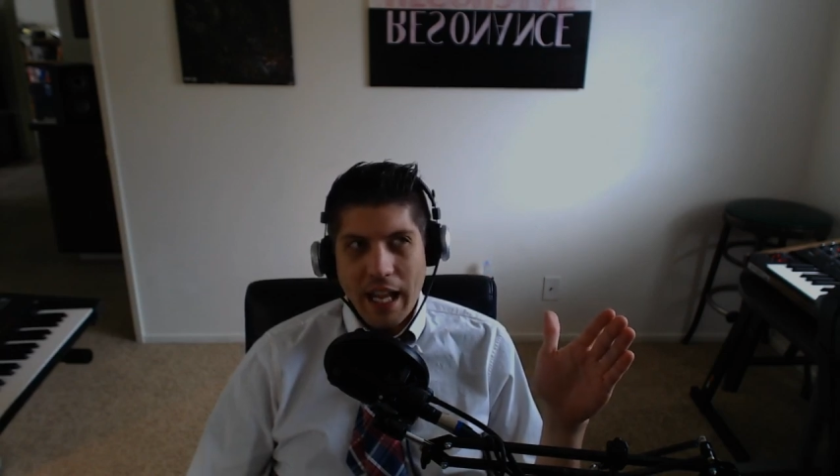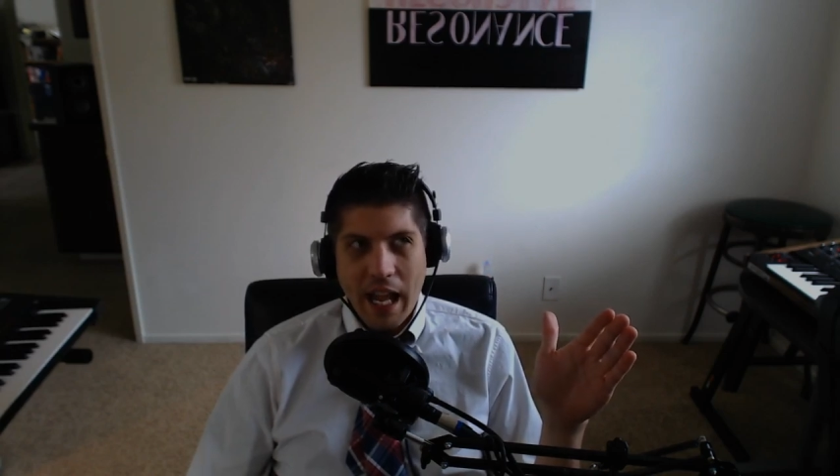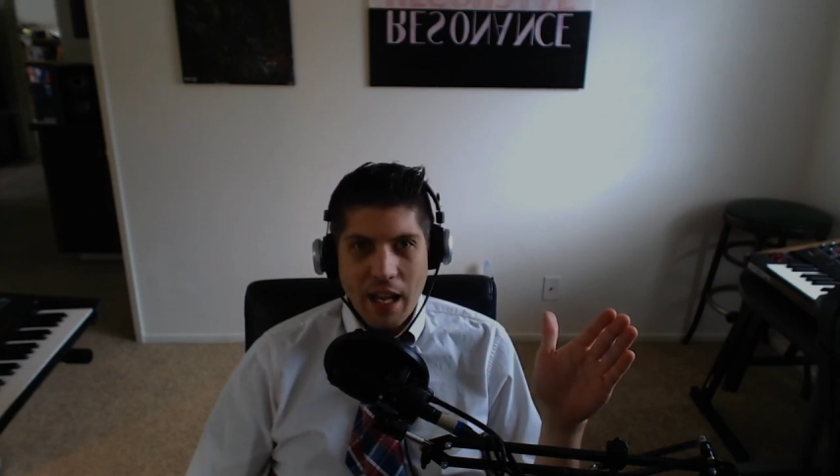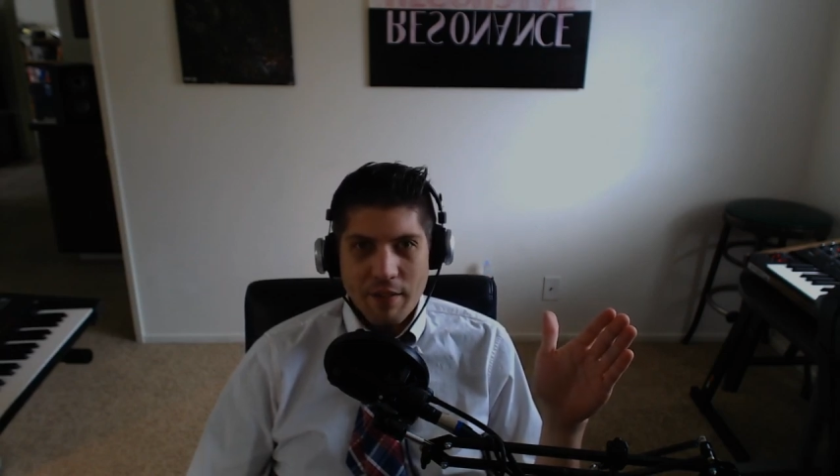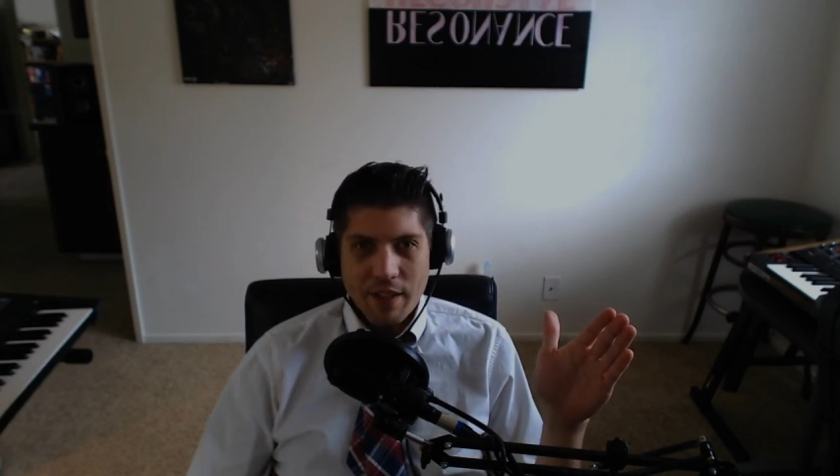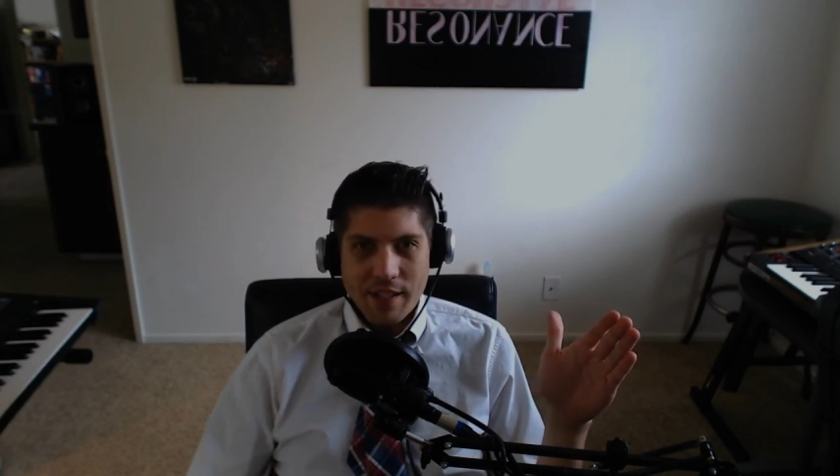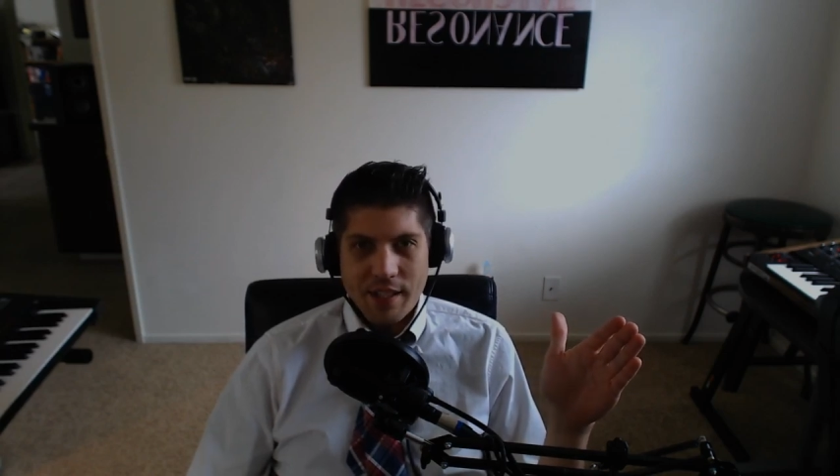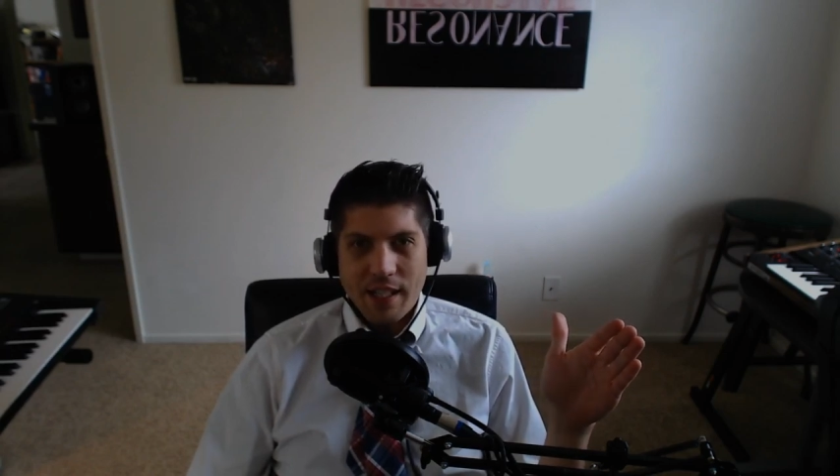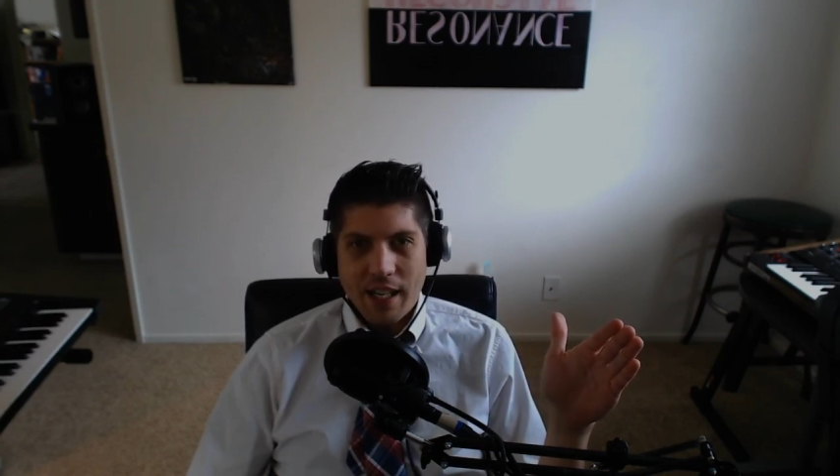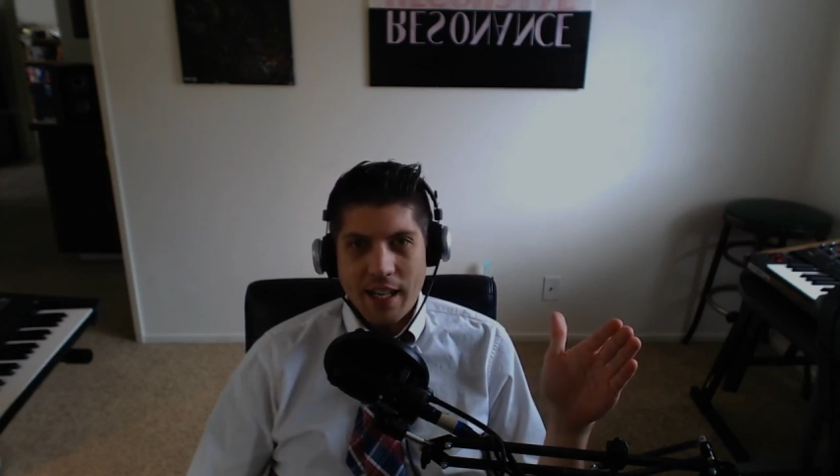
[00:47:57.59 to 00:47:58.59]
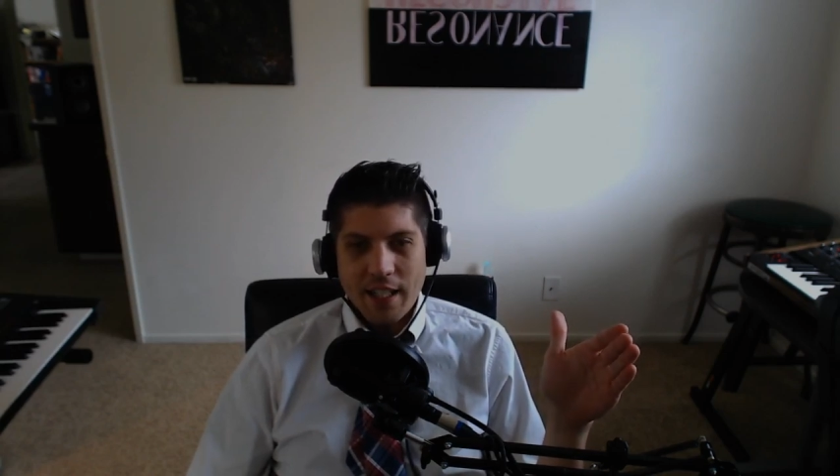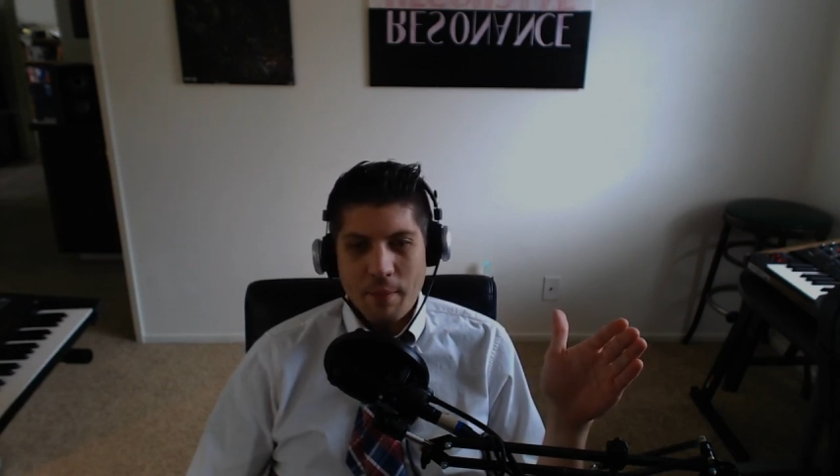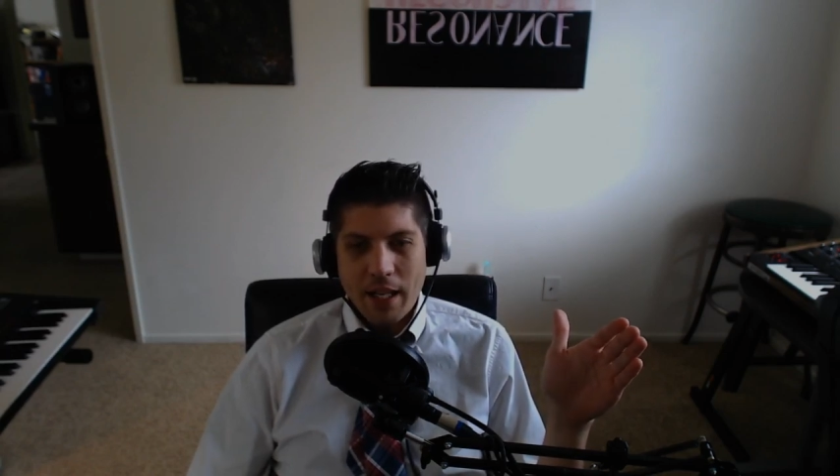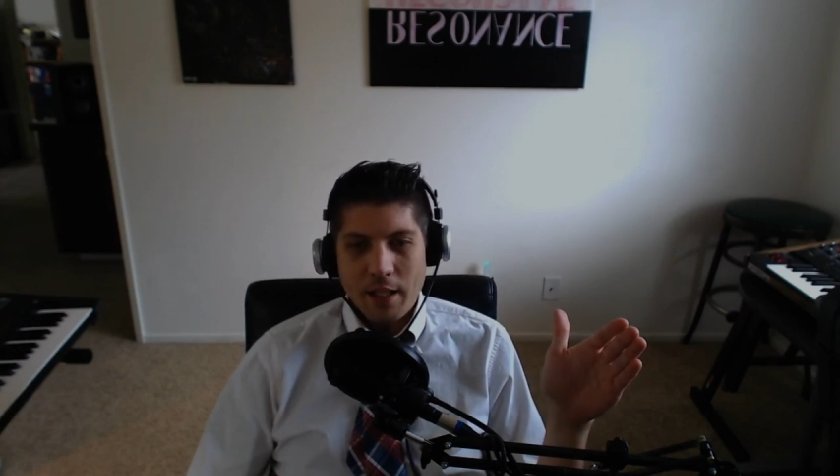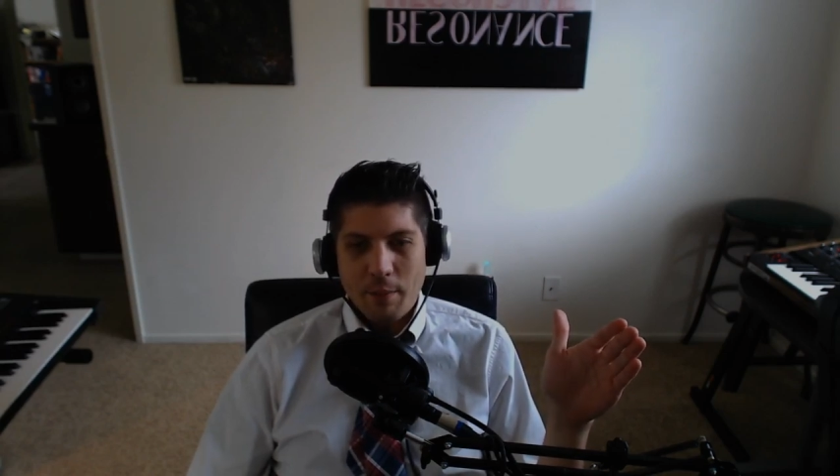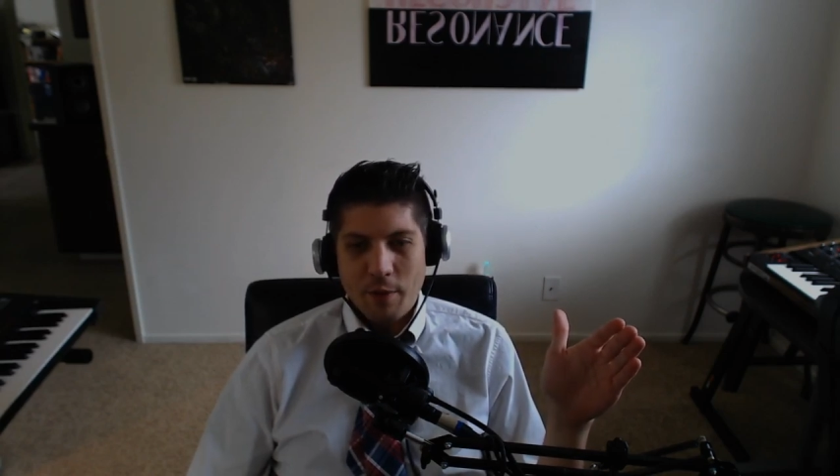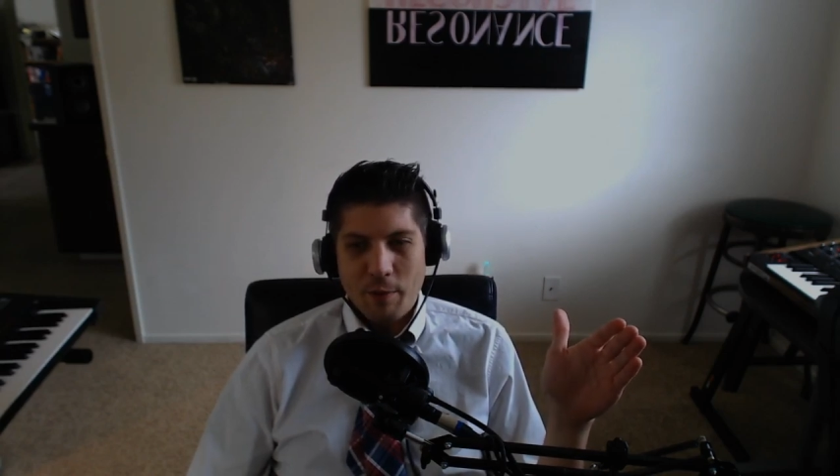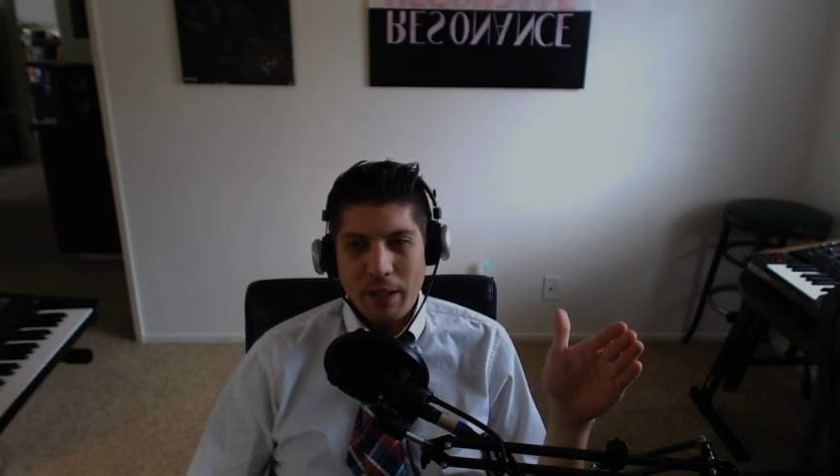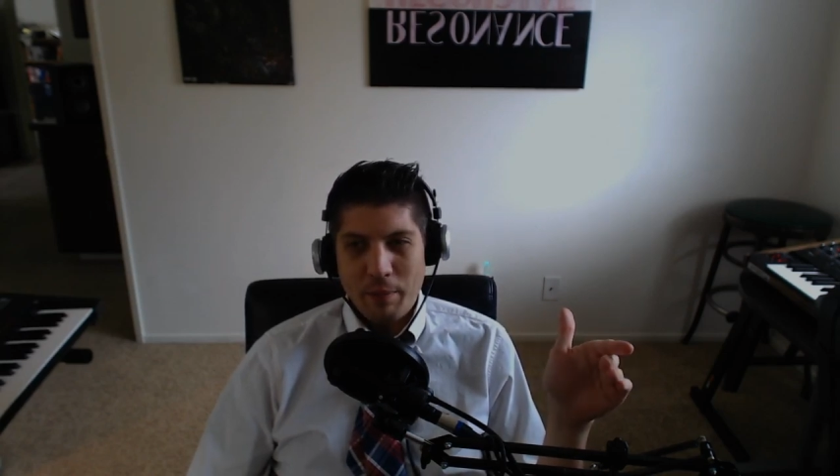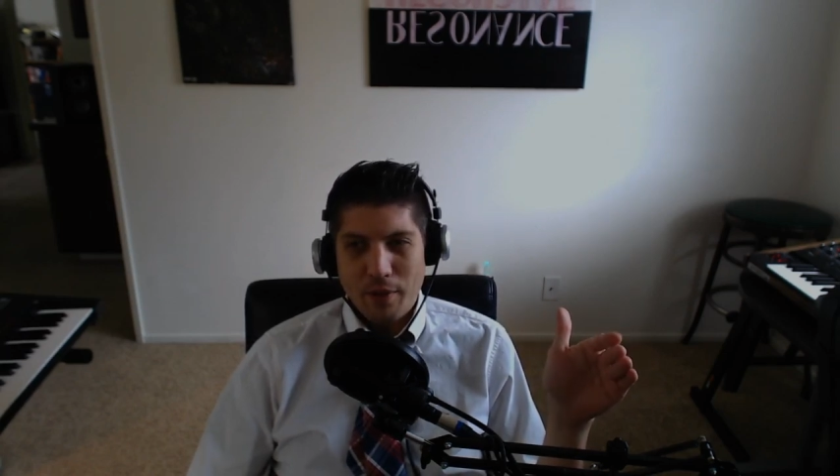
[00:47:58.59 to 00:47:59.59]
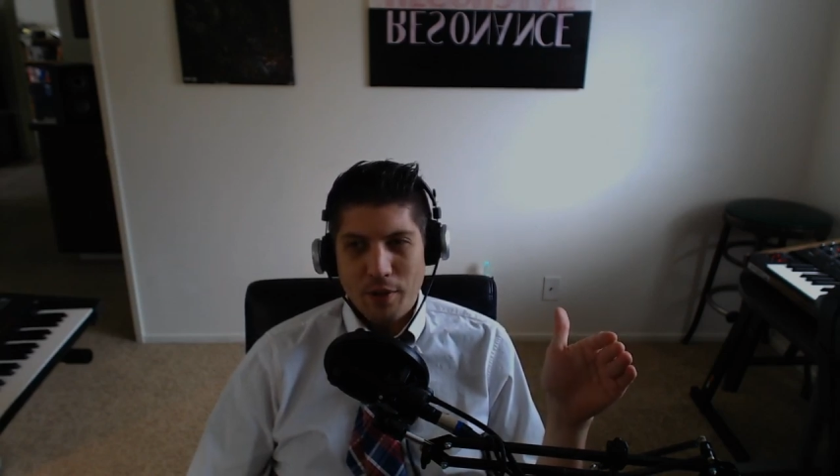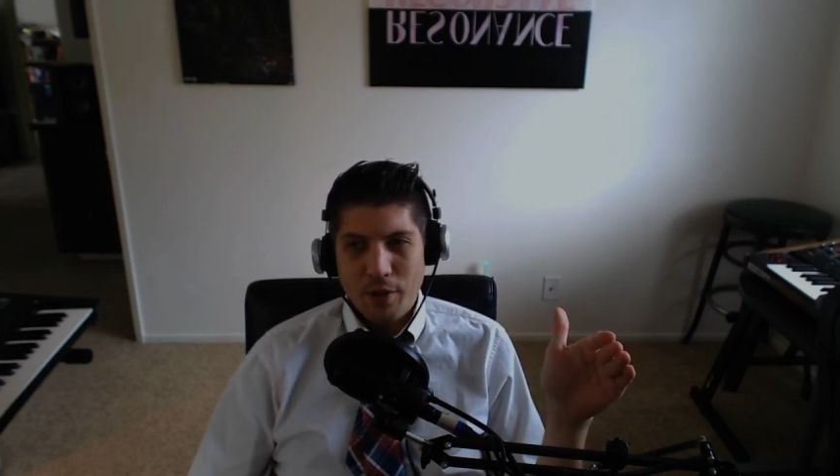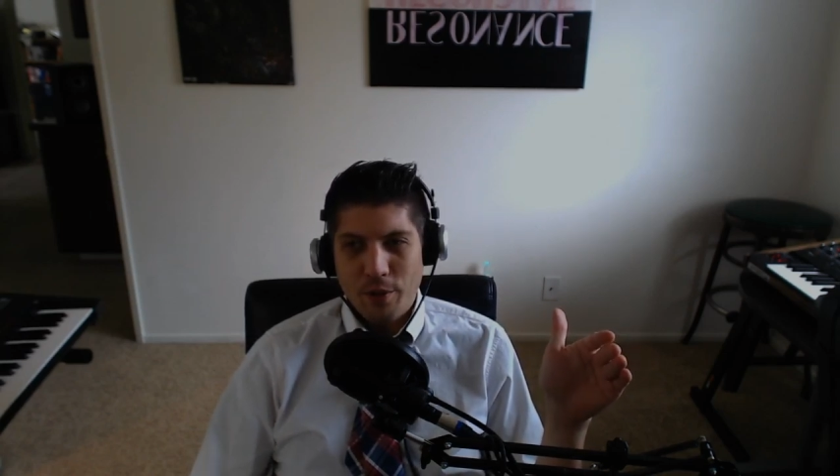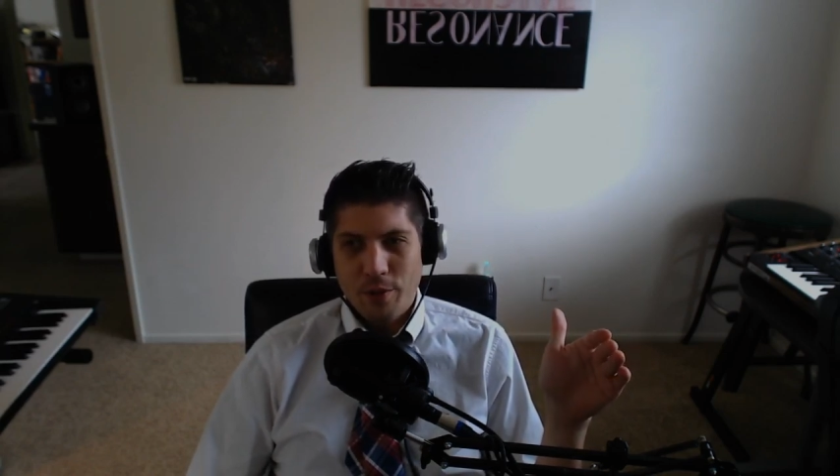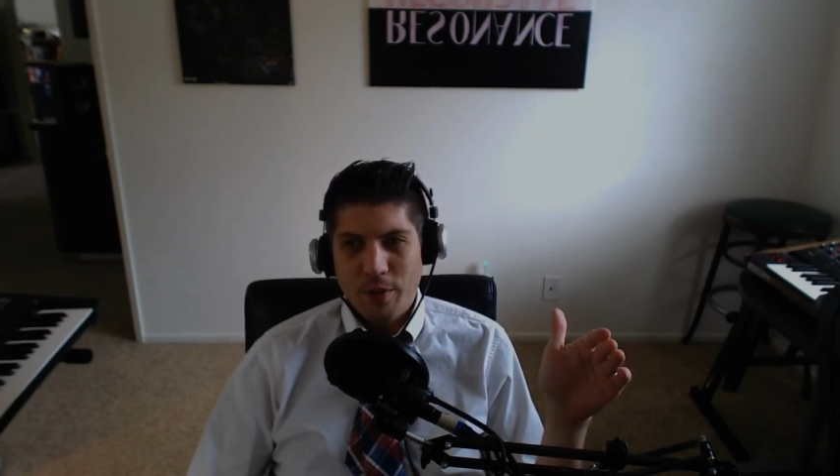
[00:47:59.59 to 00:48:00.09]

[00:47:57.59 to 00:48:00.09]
have a society made up of people who,